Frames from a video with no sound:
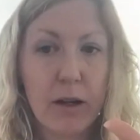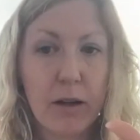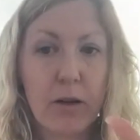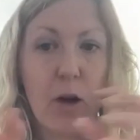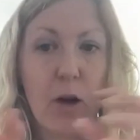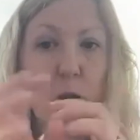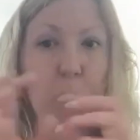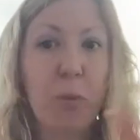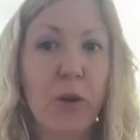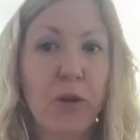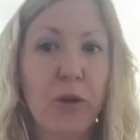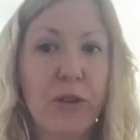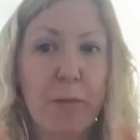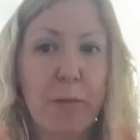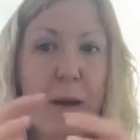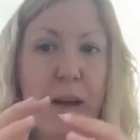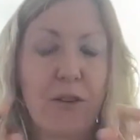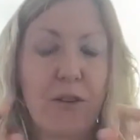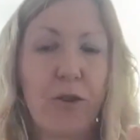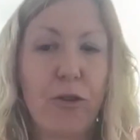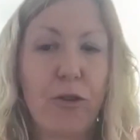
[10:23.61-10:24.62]
called
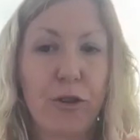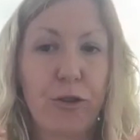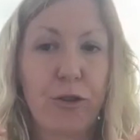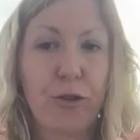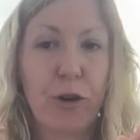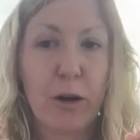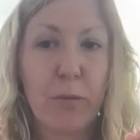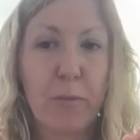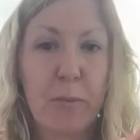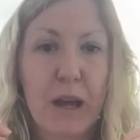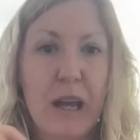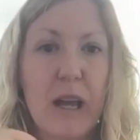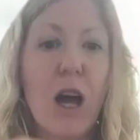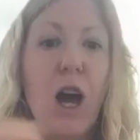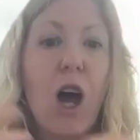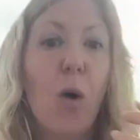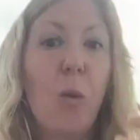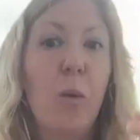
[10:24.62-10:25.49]
multi-messenger astronomy,